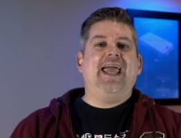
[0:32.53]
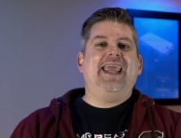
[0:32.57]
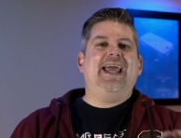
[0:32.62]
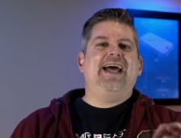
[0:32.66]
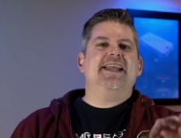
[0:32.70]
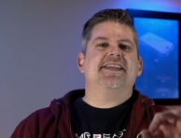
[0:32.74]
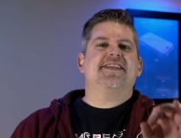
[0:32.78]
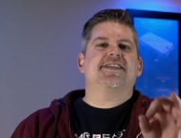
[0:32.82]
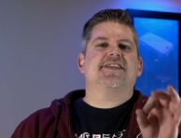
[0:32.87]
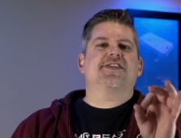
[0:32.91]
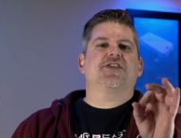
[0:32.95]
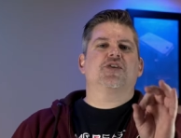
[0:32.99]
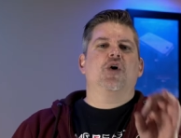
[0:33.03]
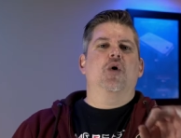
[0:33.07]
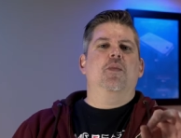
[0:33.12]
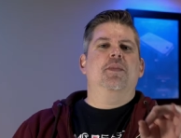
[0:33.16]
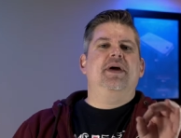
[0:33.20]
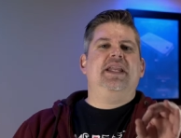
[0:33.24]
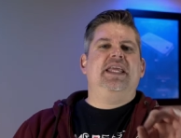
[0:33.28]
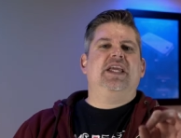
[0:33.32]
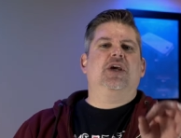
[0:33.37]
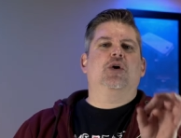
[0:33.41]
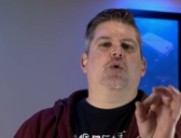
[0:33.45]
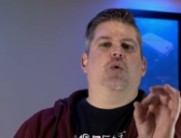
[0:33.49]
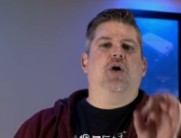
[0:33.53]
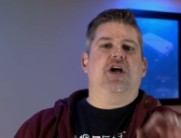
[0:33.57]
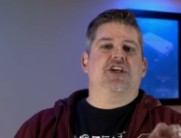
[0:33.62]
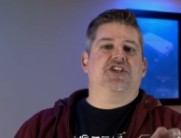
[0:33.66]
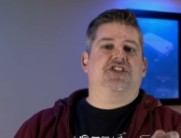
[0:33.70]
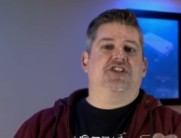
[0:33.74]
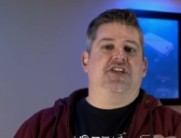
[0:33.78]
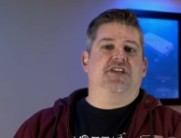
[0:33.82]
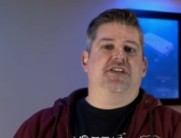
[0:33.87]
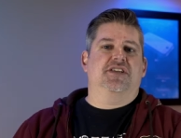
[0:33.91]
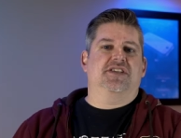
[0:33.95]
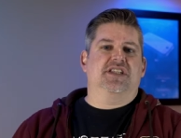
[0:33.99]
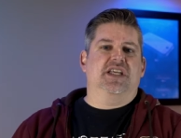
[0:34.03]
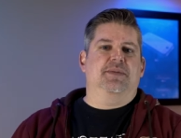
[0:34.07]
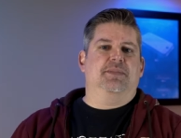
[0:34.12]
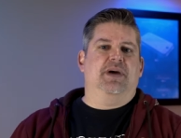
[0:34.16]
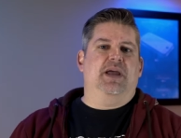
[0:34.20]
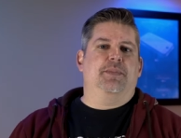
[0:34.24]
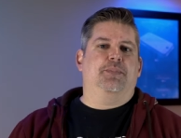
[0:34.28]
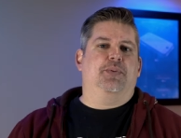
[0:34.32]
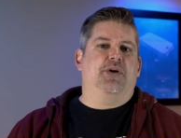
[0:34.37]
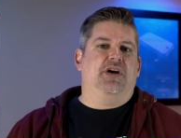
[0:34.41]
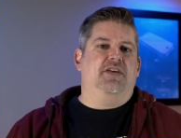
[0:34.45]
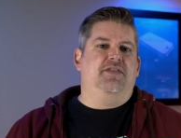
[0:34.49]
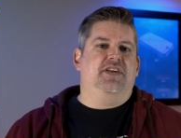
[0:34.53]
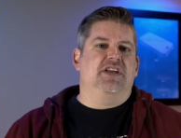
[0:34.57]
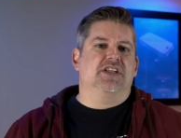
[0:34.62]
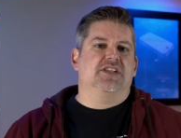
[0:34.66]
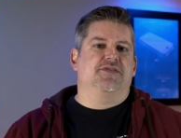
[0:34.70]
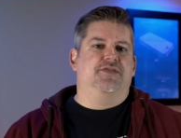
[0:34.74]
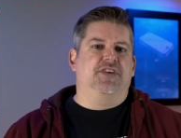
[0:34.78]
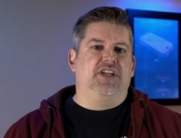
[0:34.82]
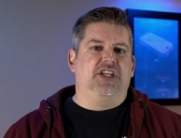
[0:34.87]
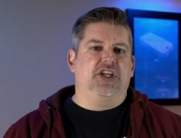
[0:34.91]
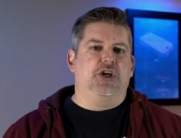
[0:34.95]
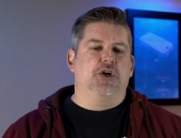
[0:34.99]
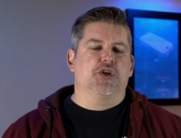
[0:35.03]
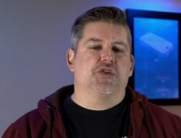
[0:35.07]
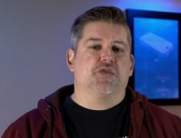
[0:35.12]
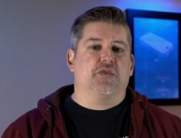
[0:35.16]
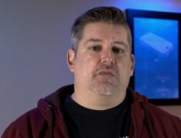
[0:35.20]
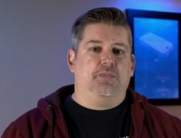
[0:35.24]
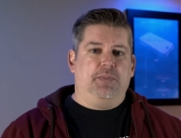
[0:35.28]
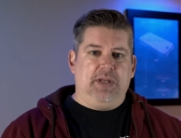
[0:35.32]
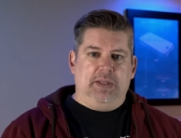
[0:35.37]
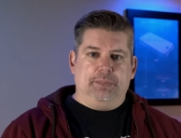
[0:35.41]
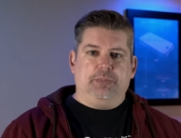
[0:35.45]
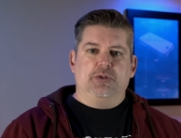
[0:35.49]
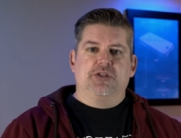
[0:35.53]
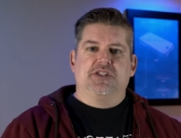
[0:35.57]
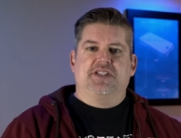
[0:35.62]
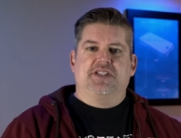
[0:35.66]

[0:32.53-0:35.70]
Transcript: I got so many questions in my previous videos from people